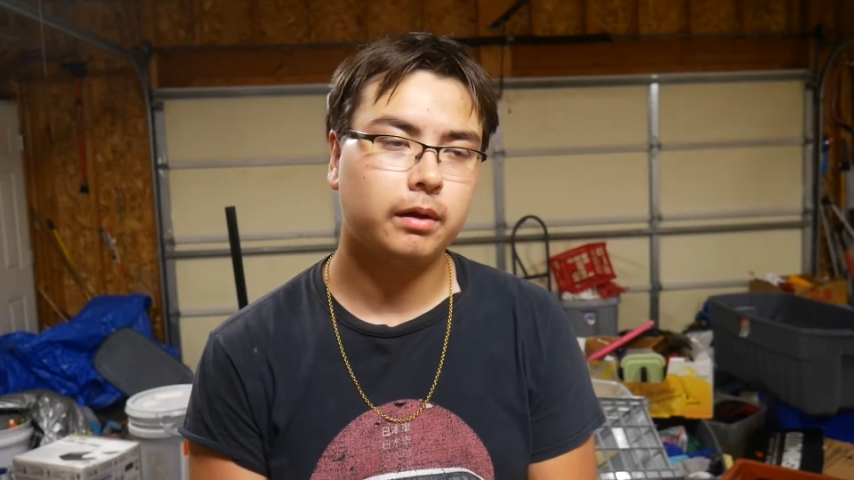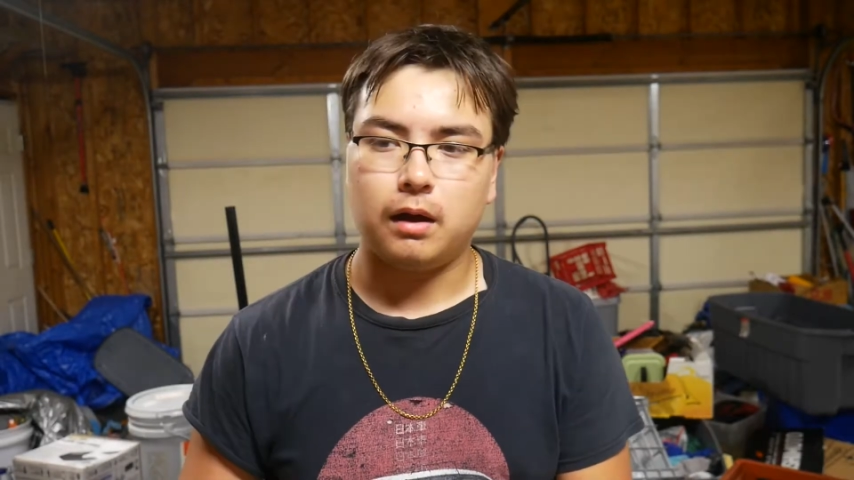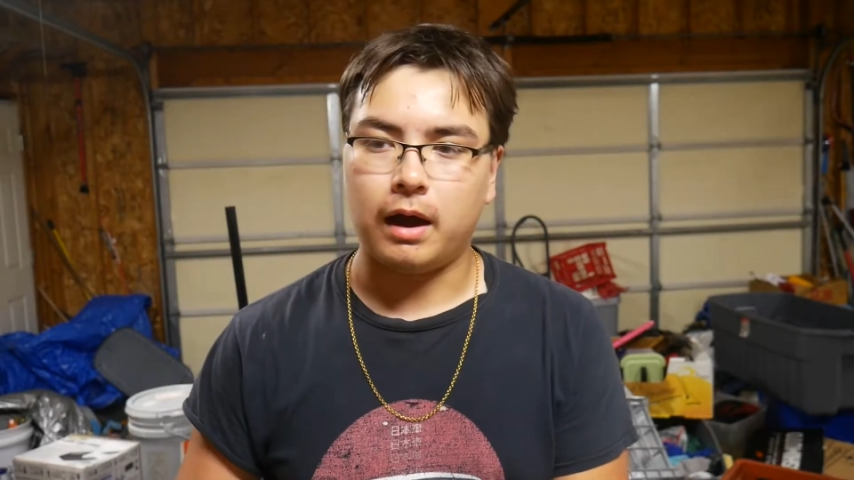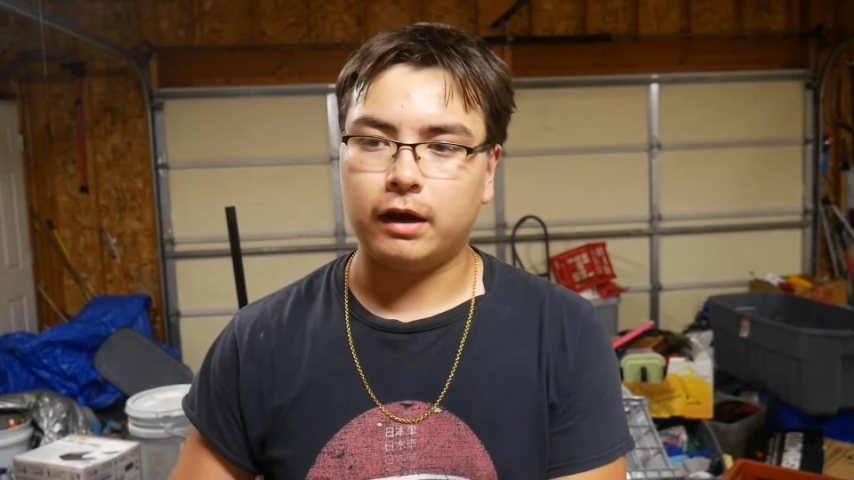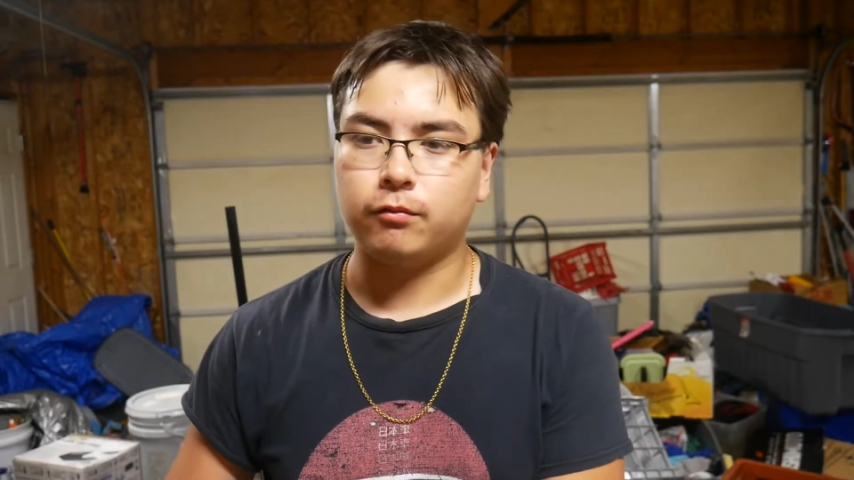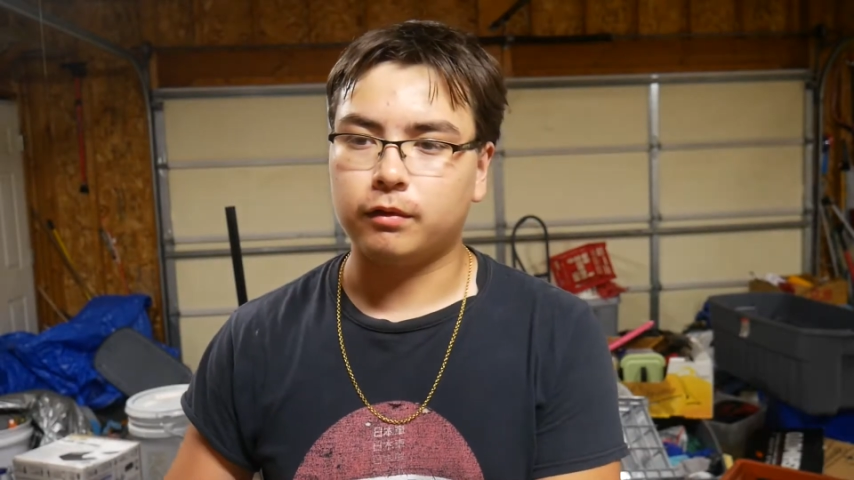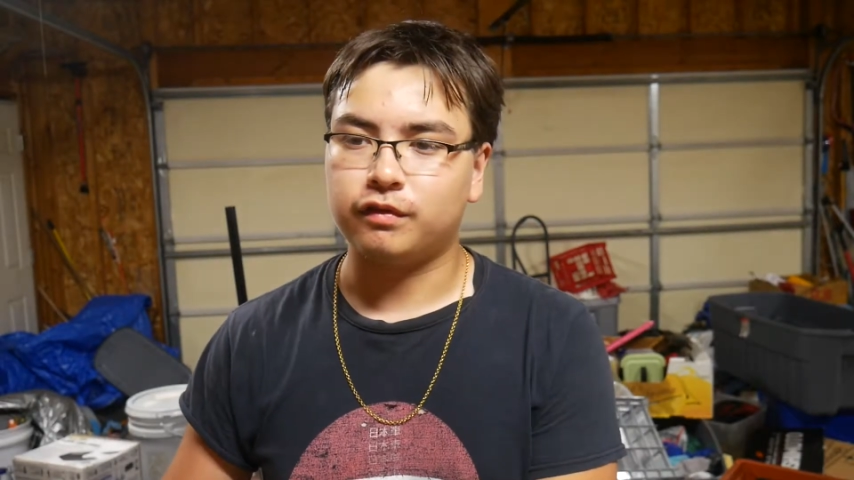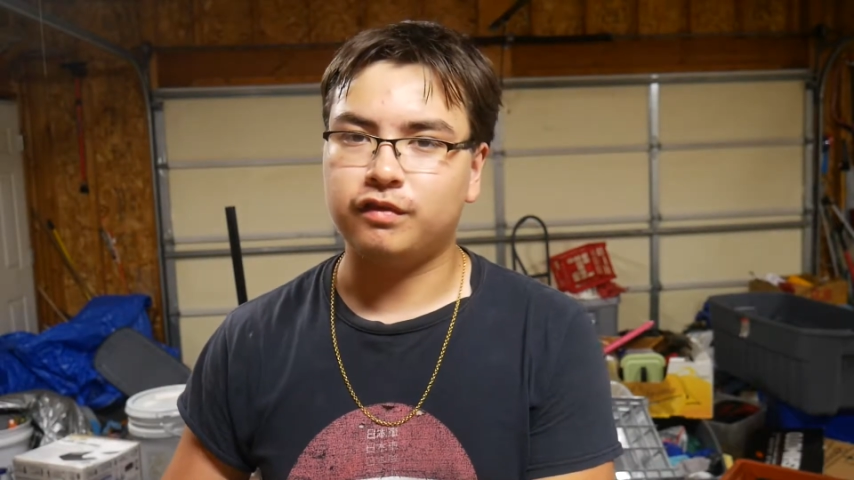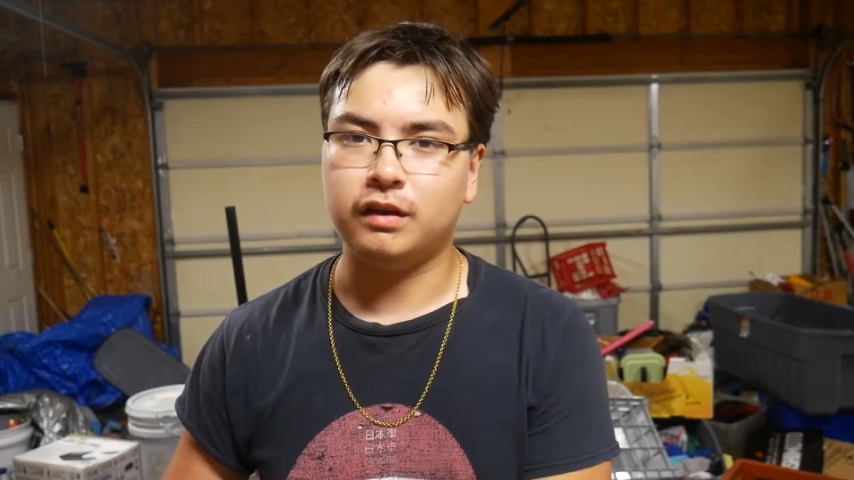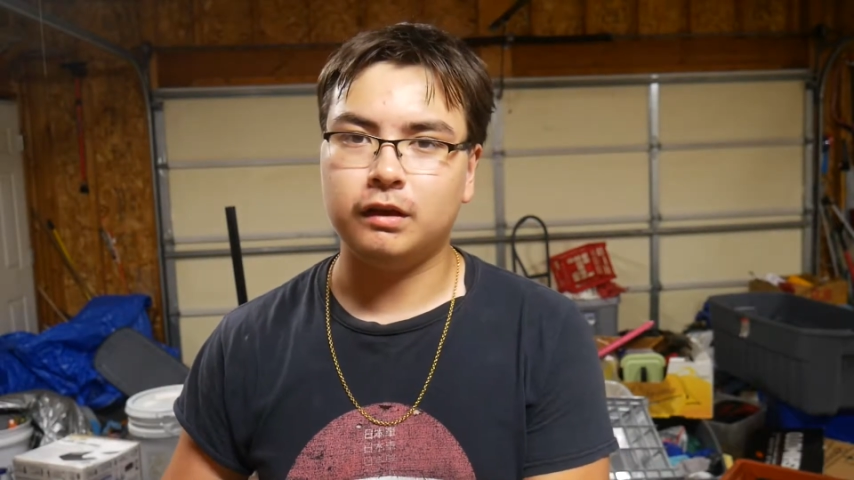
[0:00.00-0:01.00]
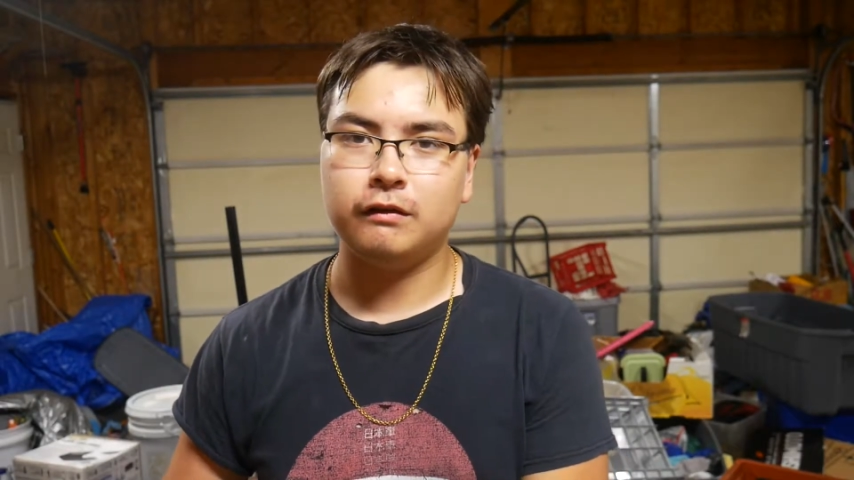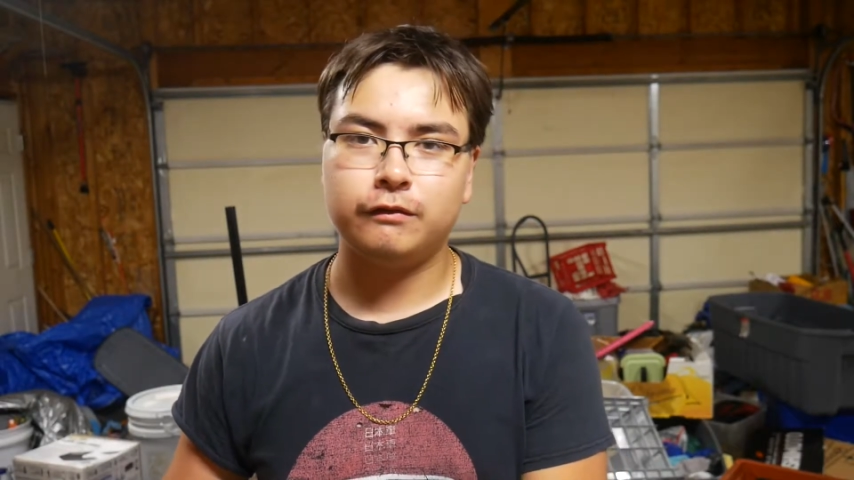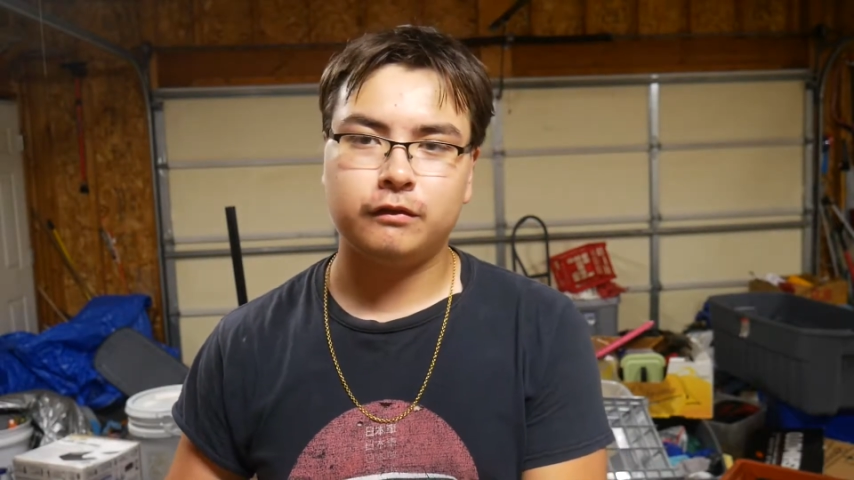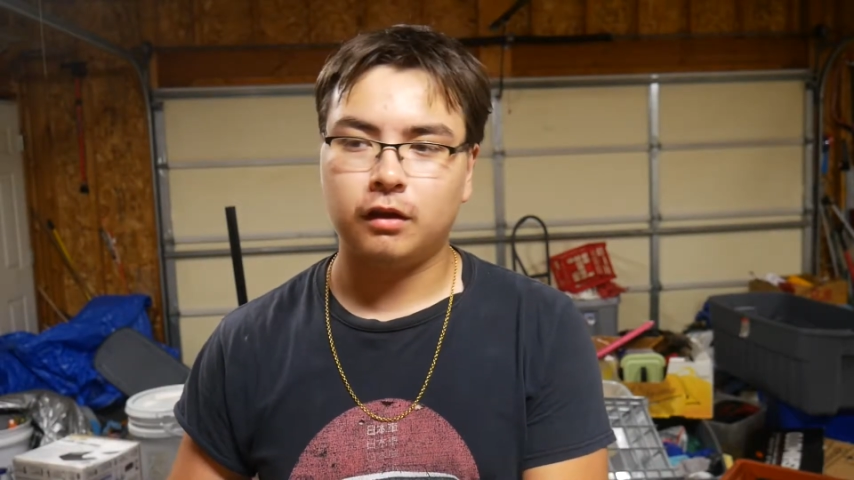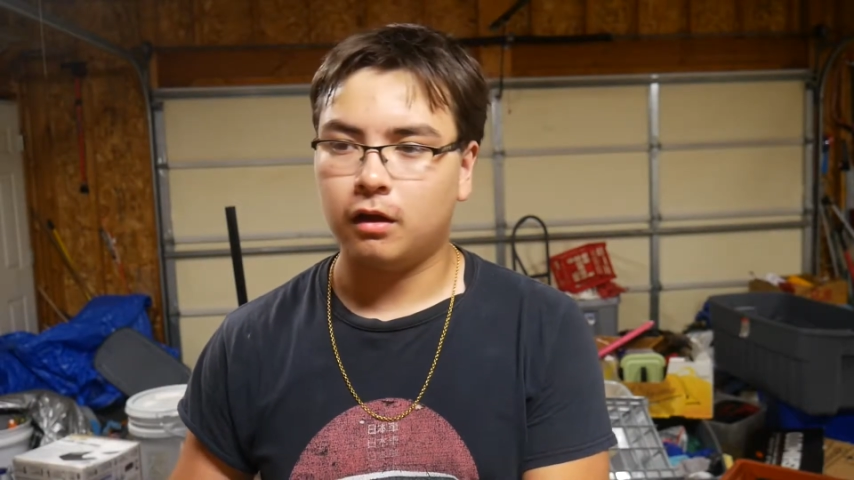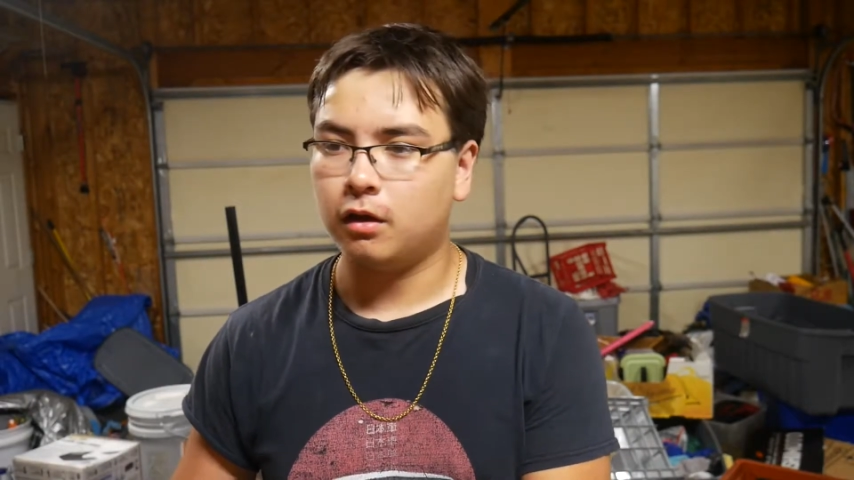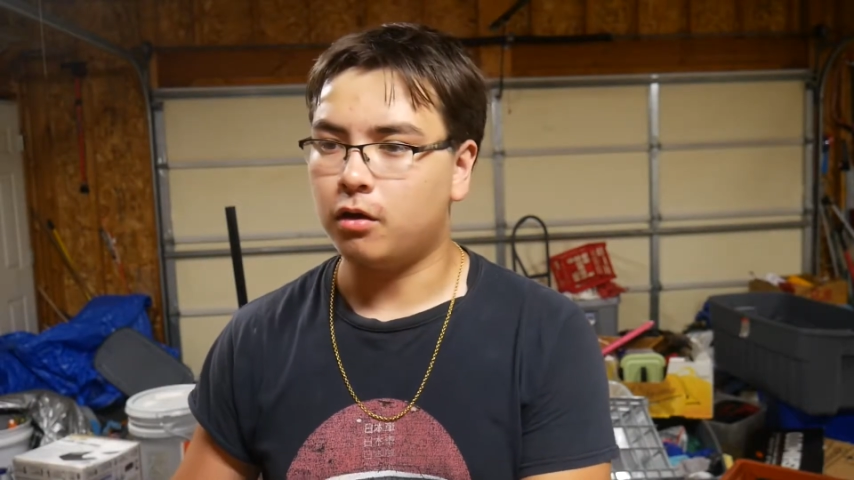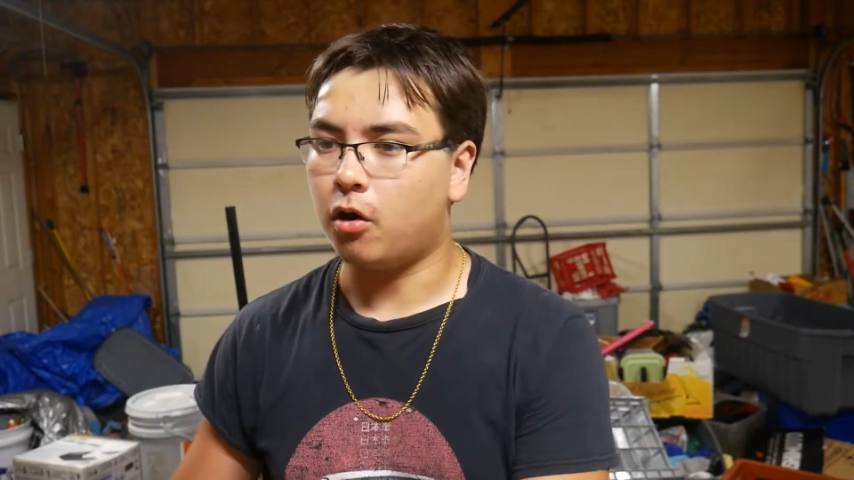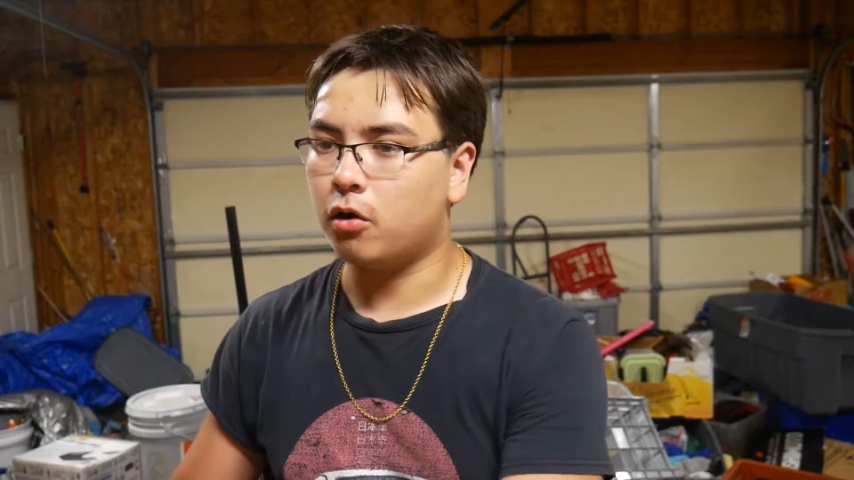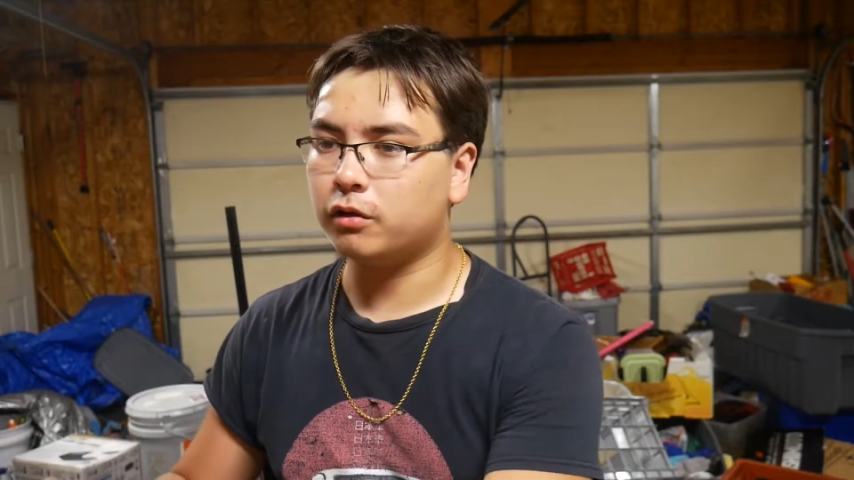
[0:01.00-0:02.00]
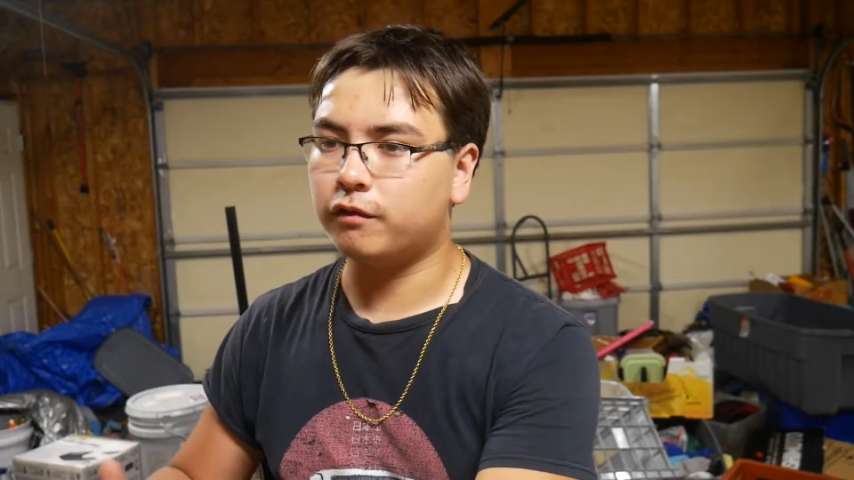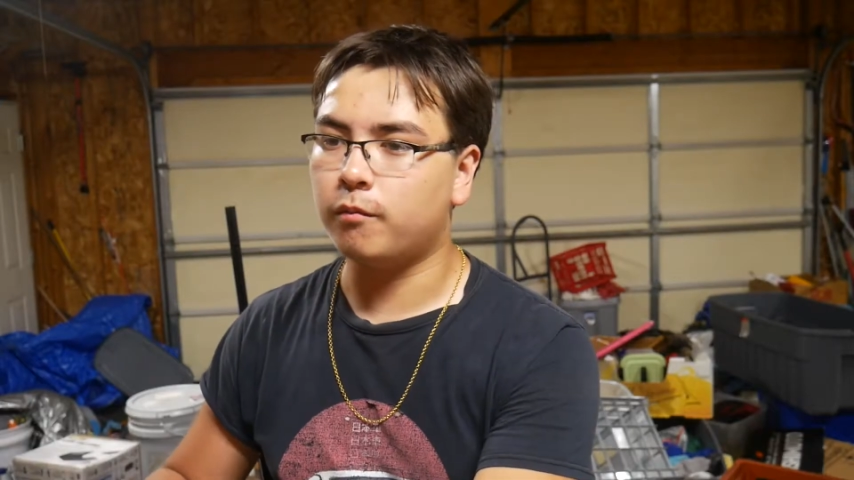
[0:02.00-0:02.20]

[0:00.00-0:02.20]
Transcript: I'd received all of